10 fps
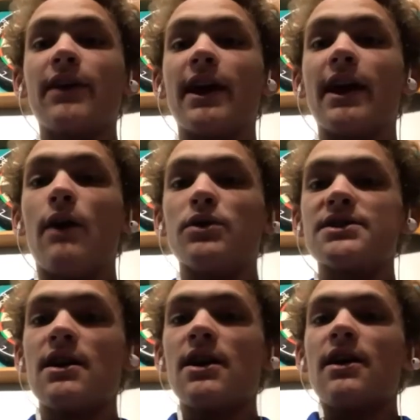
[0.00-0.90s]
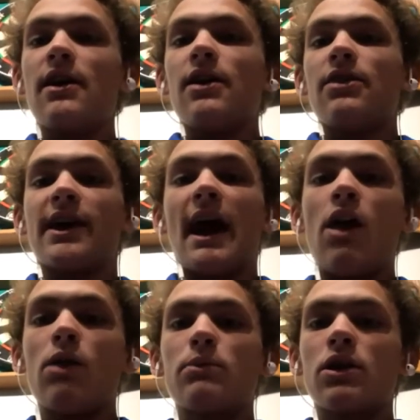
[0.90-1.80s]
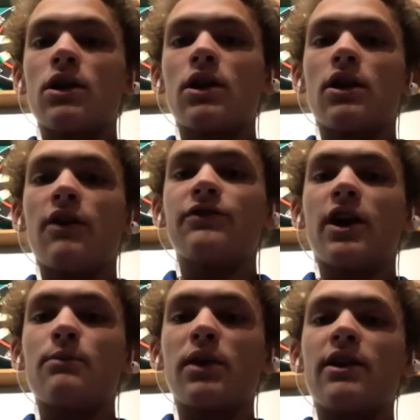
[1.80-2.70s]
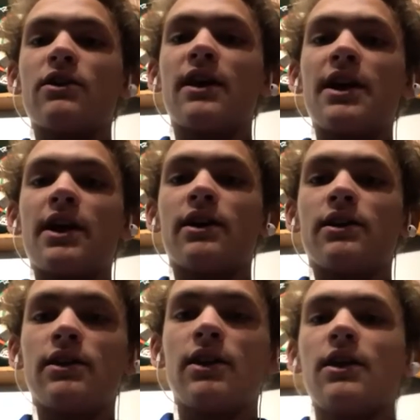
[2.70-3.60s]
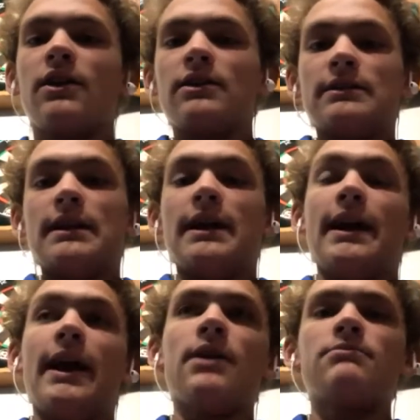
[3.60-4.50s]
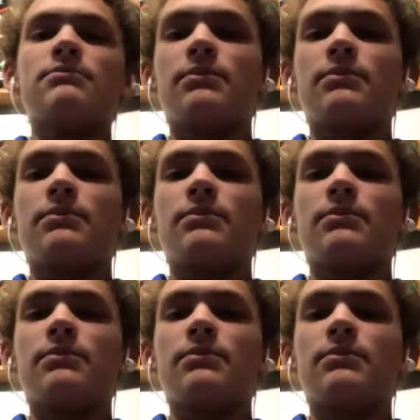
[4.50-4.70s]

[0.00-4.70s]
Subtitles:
think I was the caliber of dart player that I am.